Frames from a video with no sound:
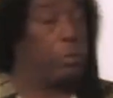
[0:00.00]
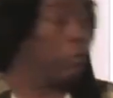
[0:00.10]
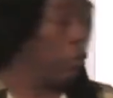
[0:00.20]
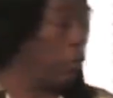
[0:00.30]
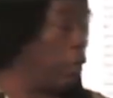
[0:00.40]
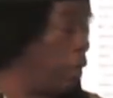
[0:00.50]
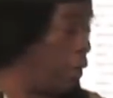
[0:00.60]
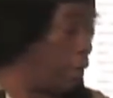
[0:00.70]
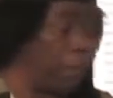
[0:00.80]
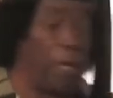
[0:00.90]
you know.
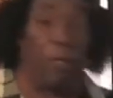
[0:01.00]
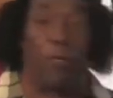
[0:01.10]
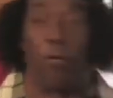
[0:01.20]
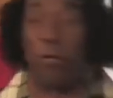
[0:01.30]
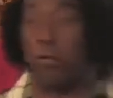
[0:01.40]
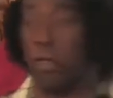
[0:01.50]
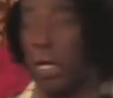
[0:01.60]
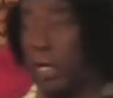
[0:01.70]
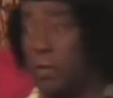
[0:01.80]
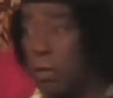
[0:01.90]
Um, and of course, the
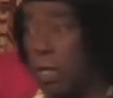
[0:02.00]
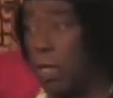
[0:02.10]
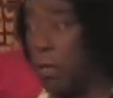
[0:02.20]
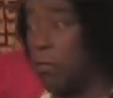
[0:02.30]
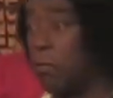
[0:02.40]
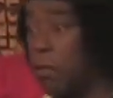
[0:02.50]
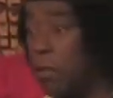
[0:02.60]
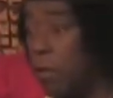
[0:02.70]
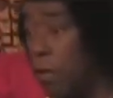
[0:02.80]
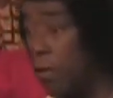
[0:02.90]
land, the land
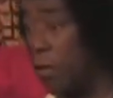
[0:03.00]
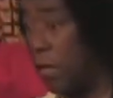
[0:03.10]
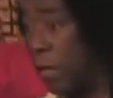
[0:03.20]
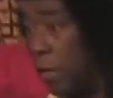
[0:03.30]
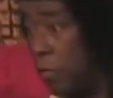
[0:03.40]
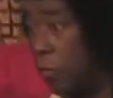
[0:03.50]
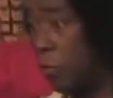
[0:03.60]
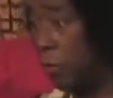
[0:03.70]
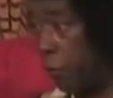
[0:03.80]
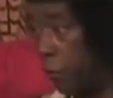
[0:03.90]
all the land
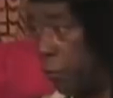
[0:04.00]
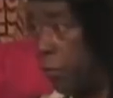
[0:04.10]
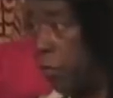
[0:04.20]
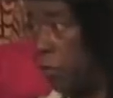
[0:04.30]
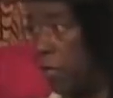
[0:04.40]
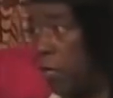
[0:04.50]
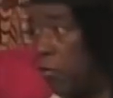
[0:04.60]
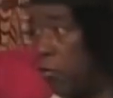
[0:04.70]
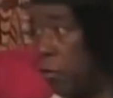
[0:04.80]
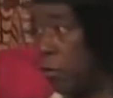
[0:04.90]
or the earth we called
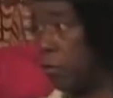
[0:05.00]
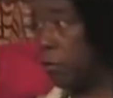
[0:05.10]
Asia.